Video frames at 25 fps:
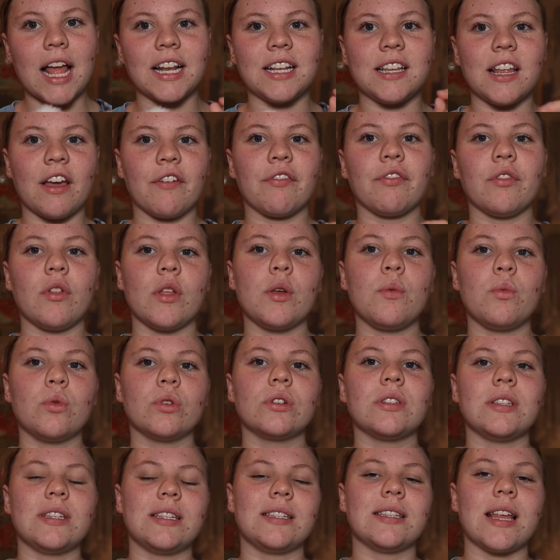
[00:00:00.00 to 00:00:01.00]
I definitely
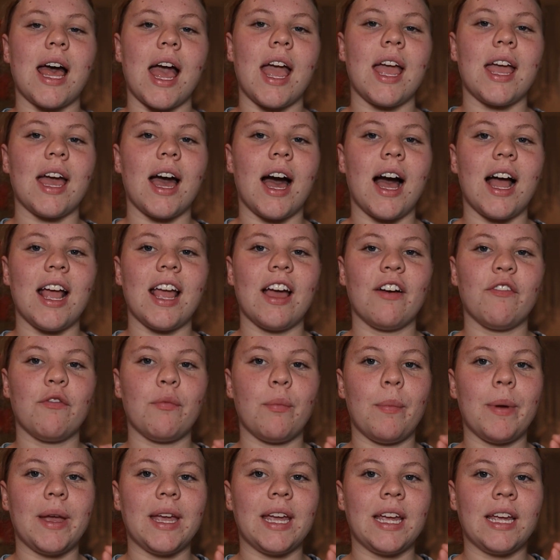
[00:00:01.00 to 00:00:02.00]
wouldn't say I
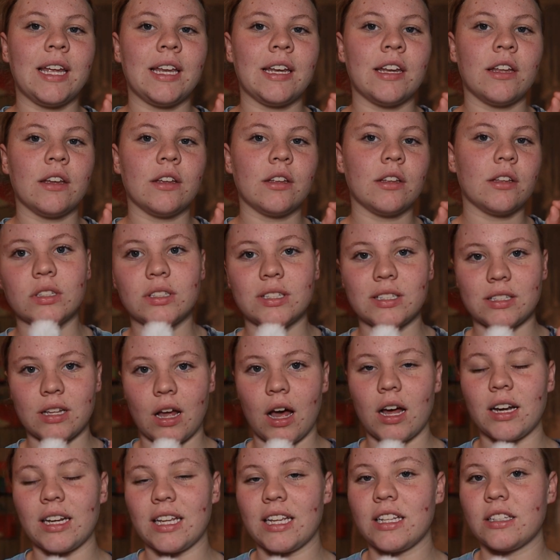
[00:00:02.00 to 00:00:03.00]
have been
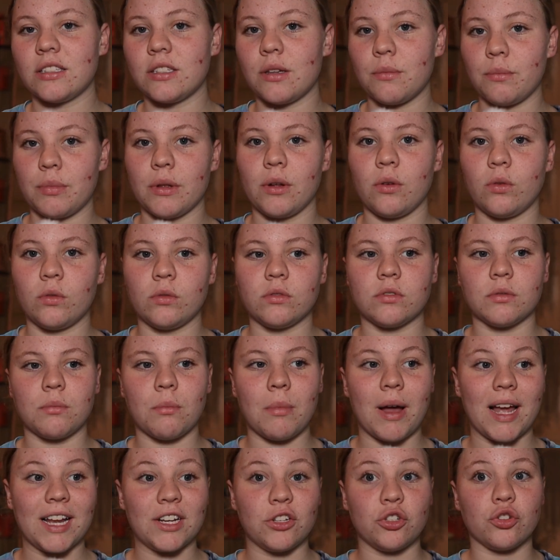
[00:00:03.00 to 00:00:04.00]
starting to build
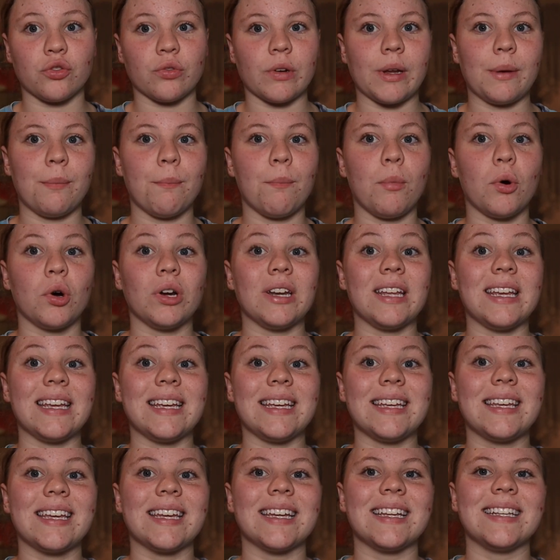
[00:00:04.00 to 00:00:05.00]
my dream
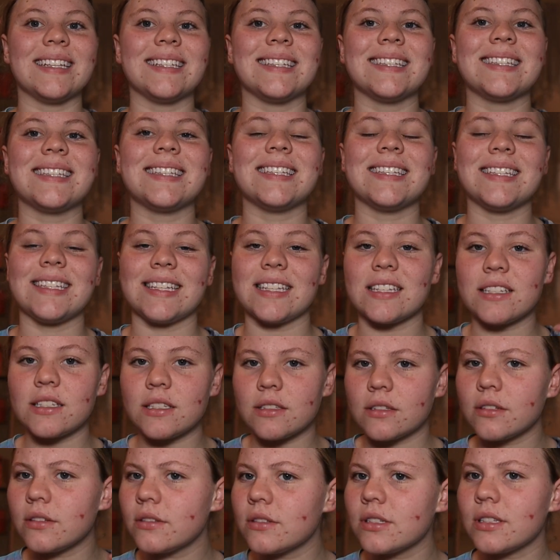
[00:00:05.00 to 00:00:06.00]
body
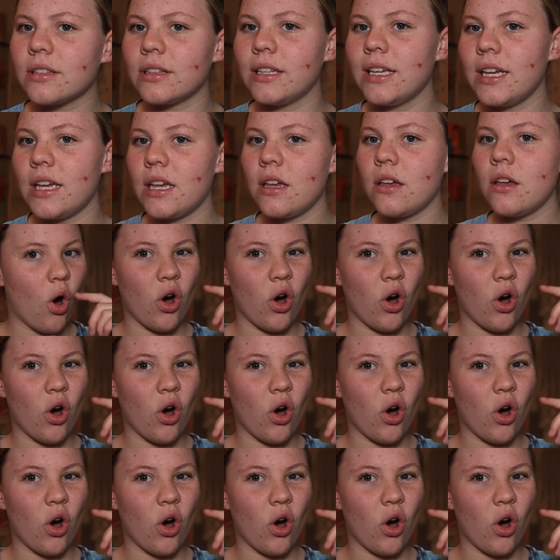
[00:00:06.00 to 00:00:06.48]
consistently.